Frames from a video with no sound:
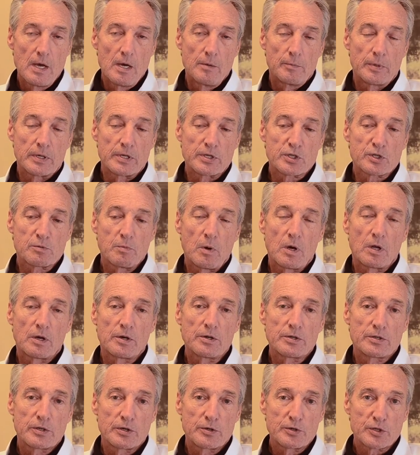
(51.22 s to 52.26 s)
But a smaller
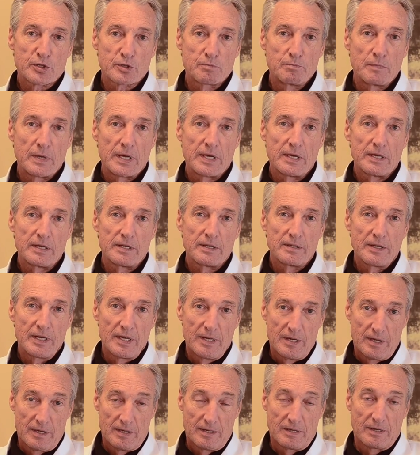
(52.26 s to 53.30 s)
dose may,
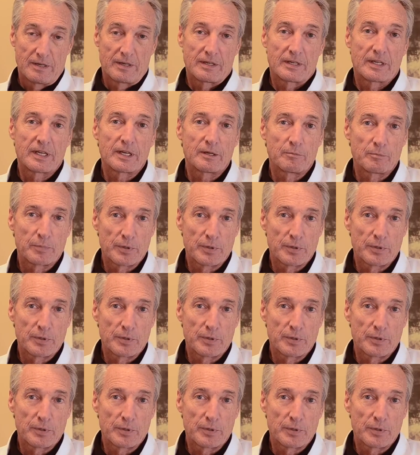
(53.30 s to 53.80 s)
again,